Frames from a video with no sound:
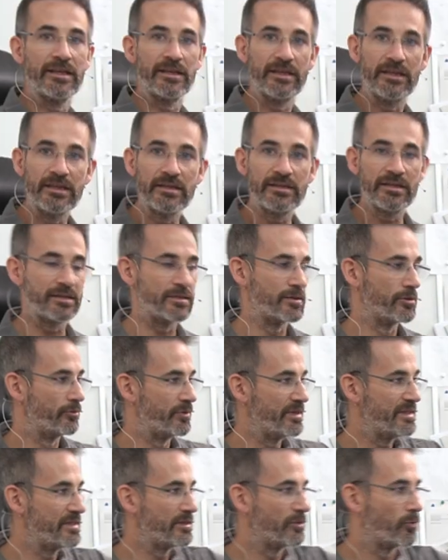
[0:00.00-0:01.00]
This is the
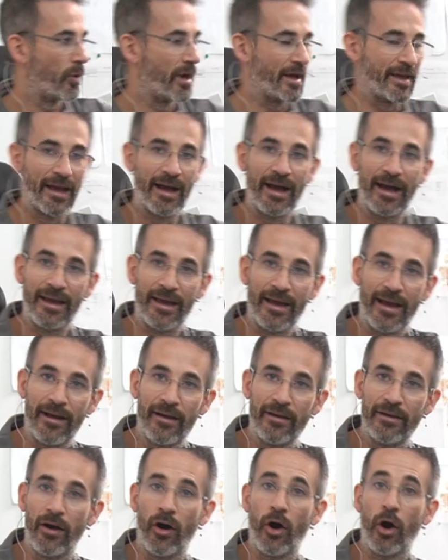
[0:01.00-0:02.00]
reason why
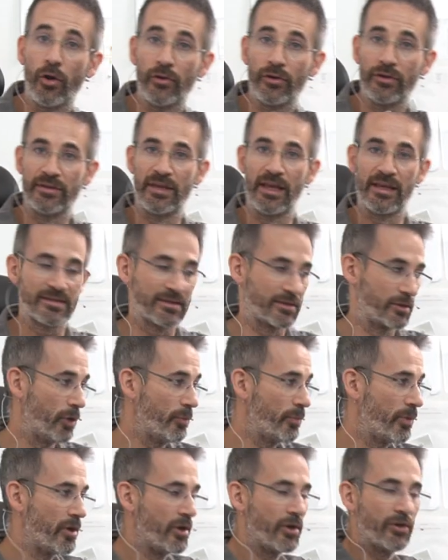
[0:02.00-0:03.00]
on a
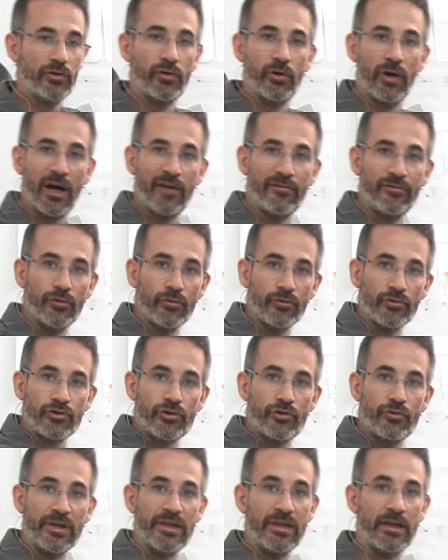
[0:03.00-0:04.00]
desktop you have your
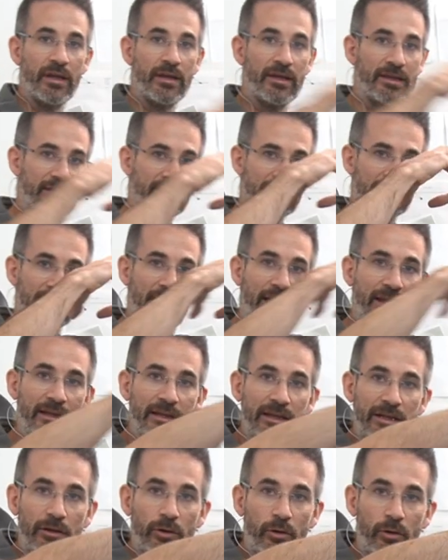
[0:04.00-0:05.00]
screen
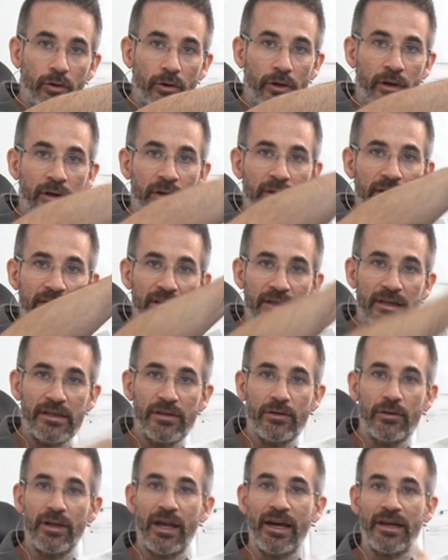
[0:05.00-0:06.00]
slightly lower than
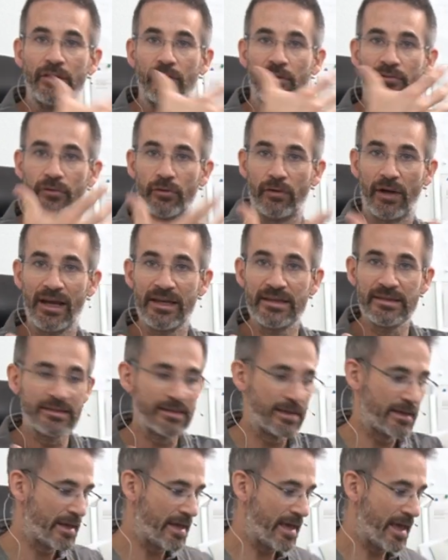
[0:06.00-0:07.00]
the line of your
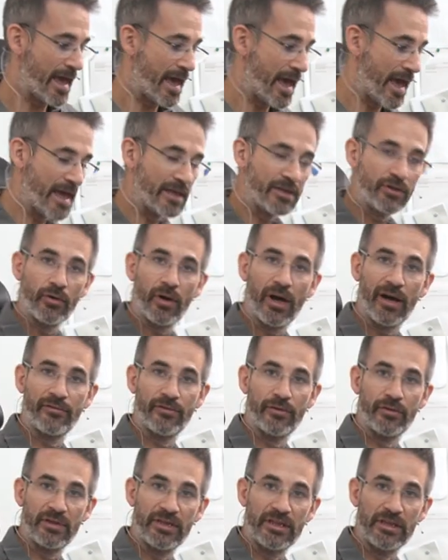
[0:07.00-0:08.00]
eyes and you have
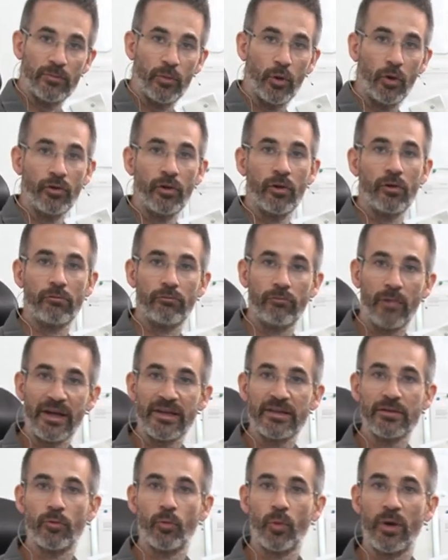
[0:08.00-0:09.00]
the keyboard
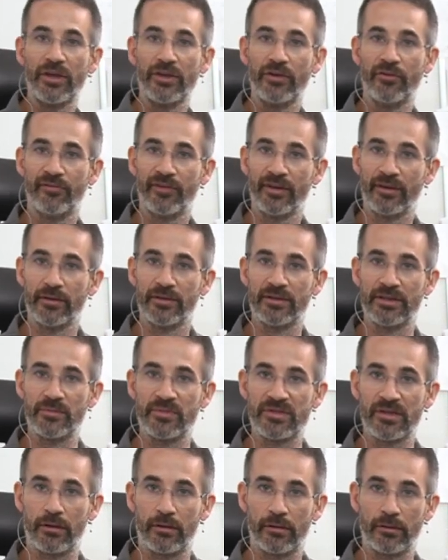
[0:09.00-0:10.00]
right where your
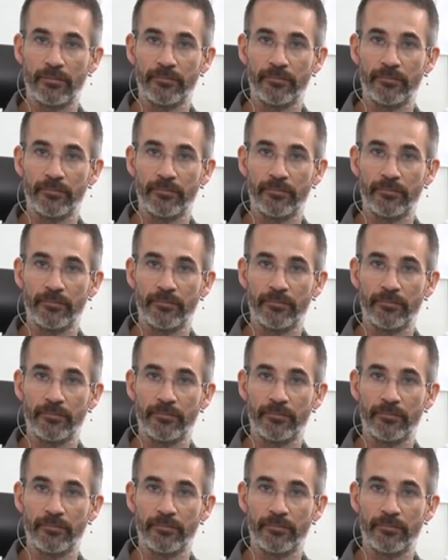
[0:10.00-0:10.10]
fingertips are.